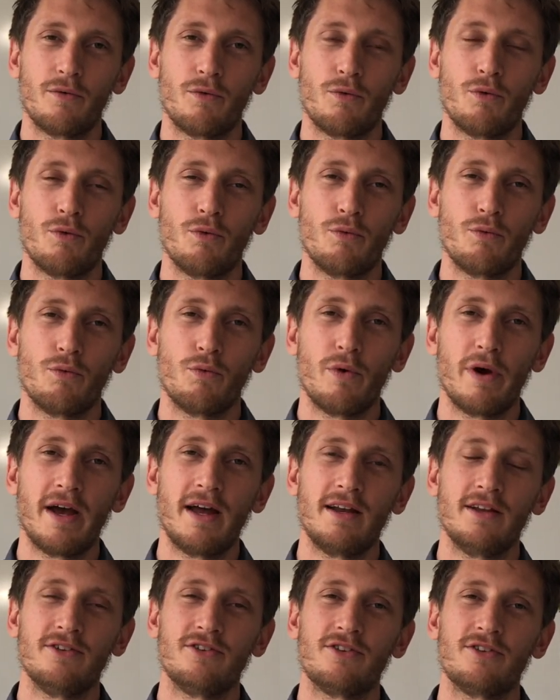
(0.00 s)

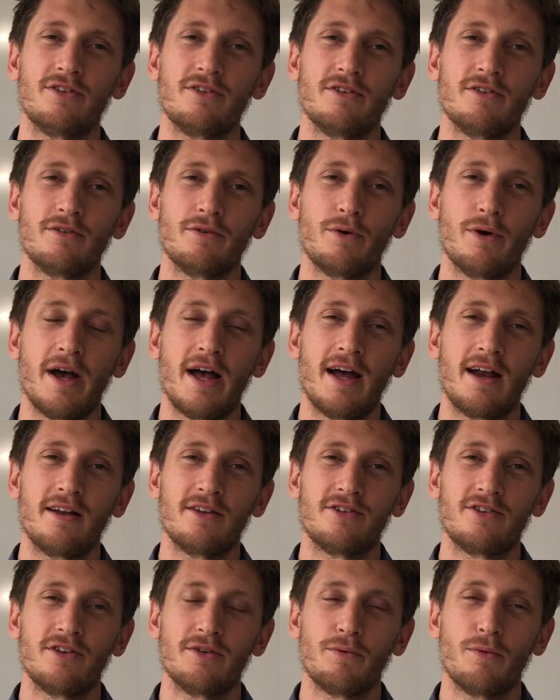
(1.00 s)
how
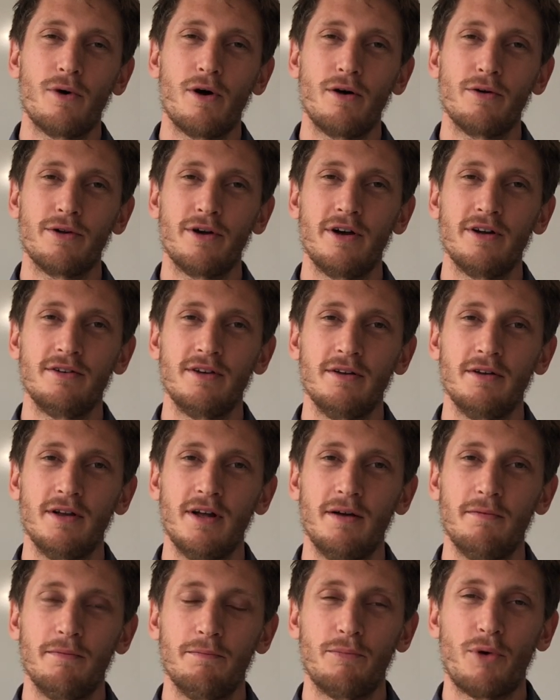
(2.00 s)
does the wild oat
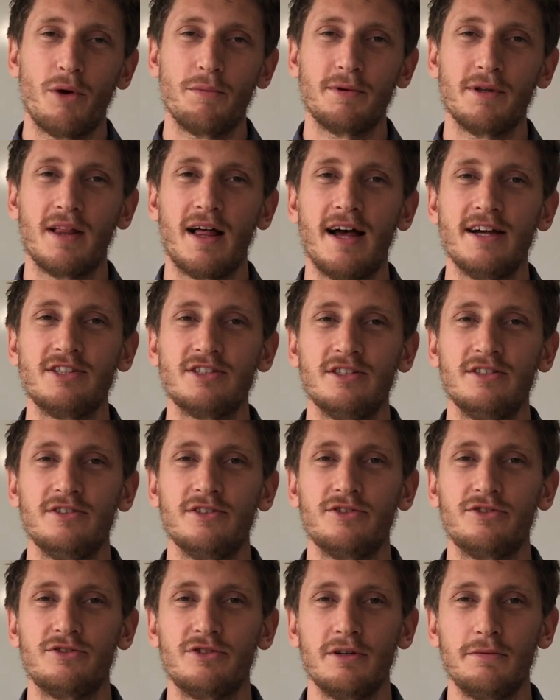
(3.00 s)
population
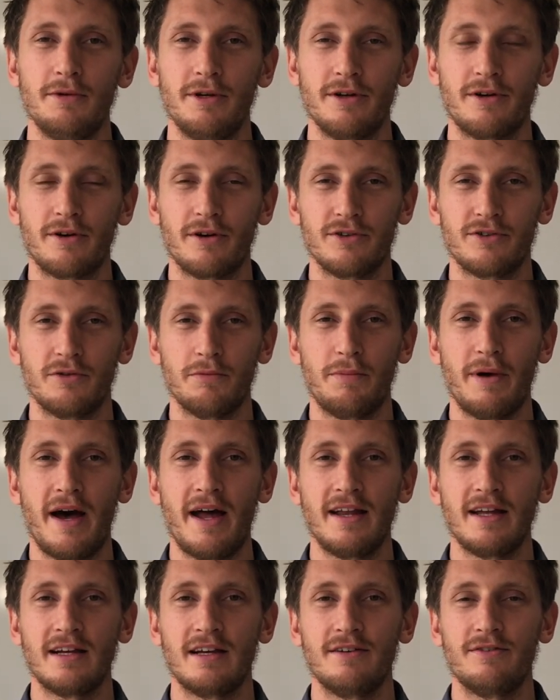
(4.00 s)
distribute across the
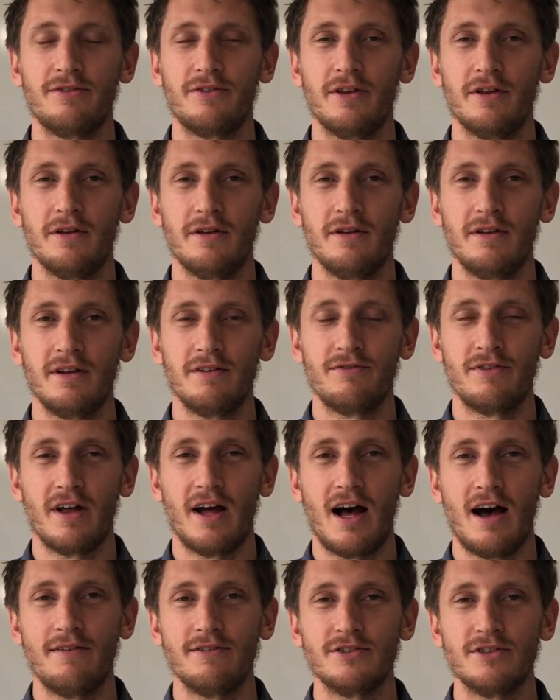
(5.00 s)
paddock if the
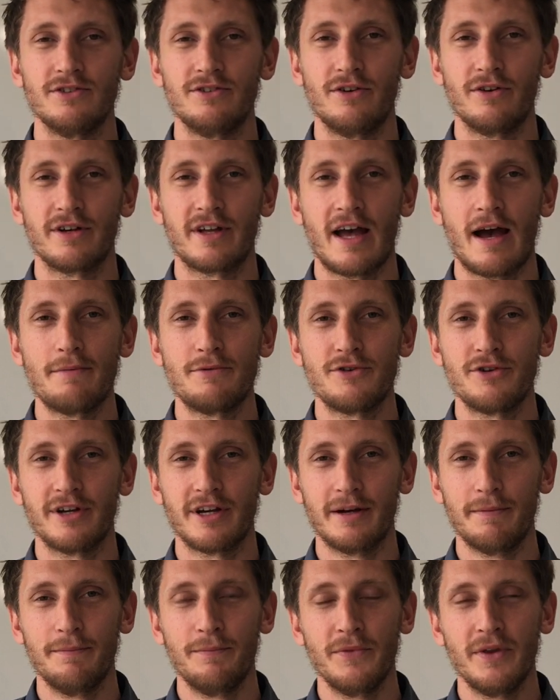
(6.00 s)
harvester's not capturing
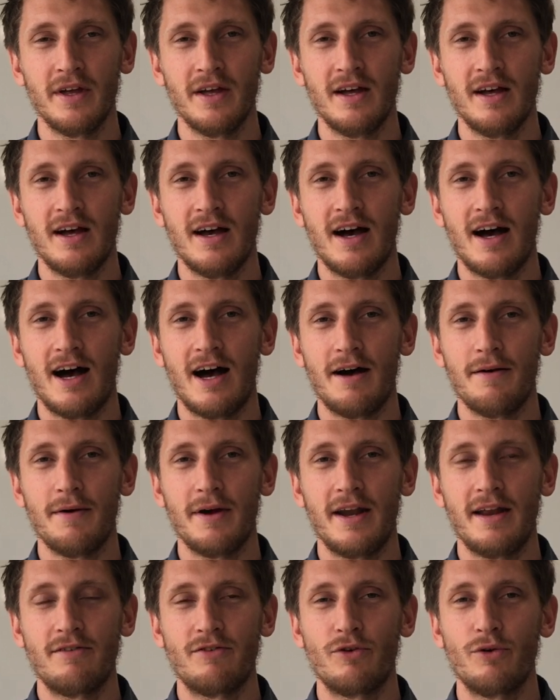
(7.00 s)
them?
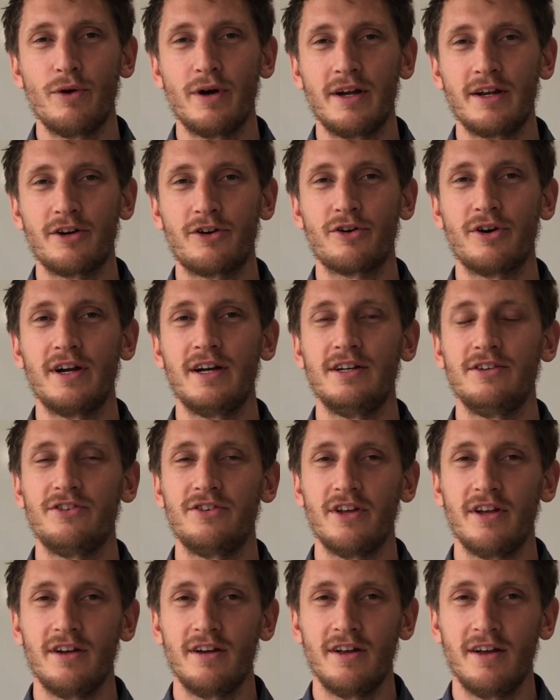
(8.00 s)
And everyone agrees
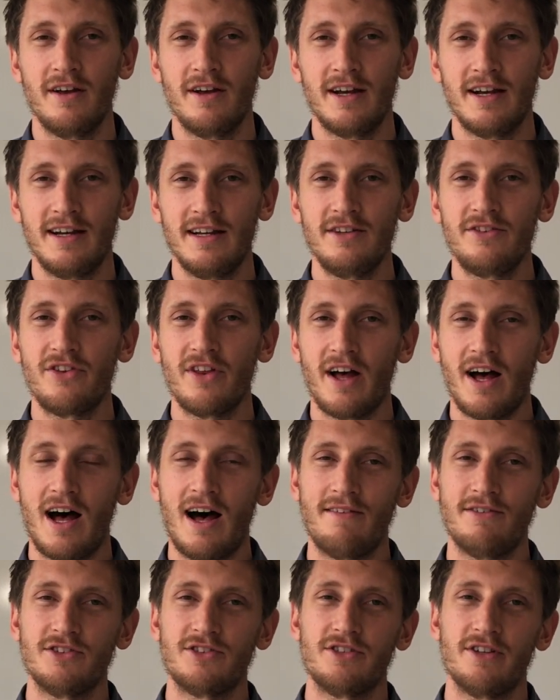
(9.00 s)
that it is the
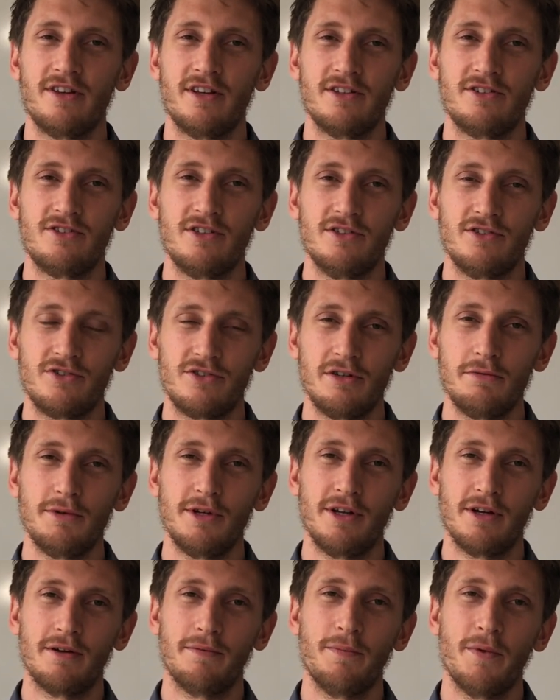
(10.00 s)
harvester that's
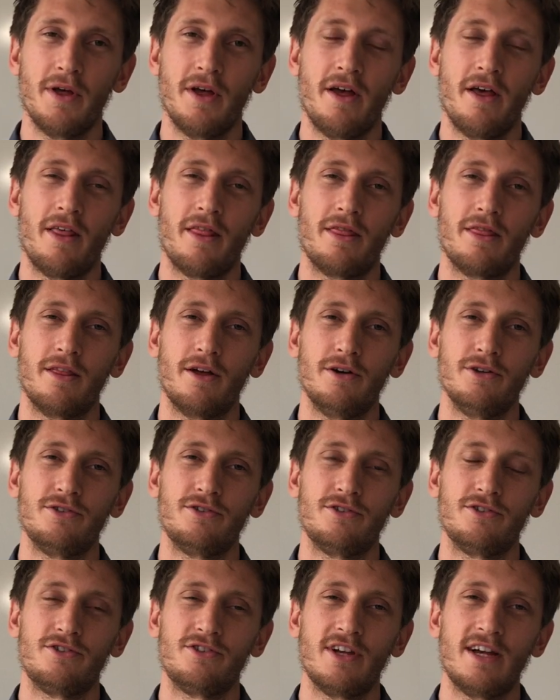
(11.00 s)
distributing. Those
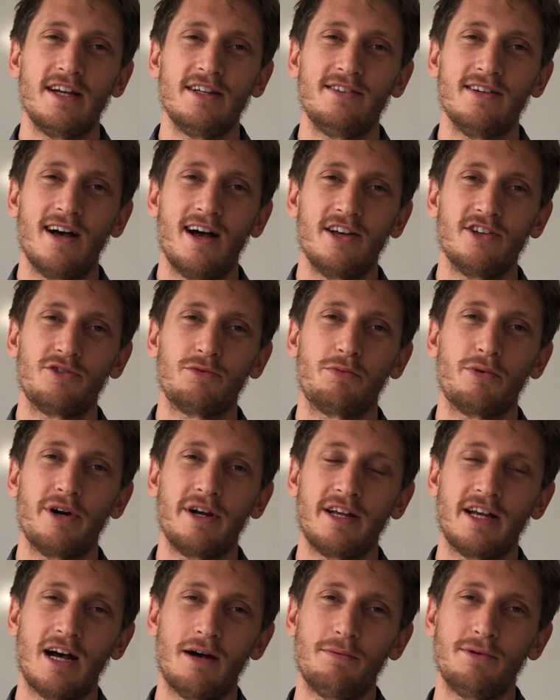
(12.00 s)
seeds are
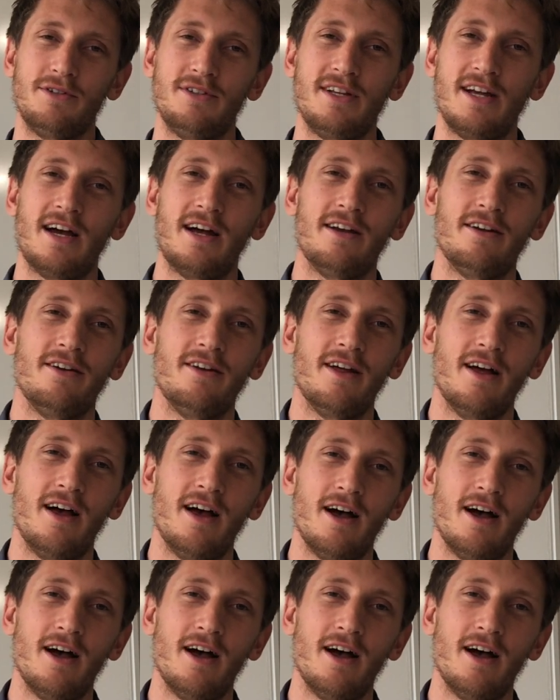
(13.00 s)
spreading up and down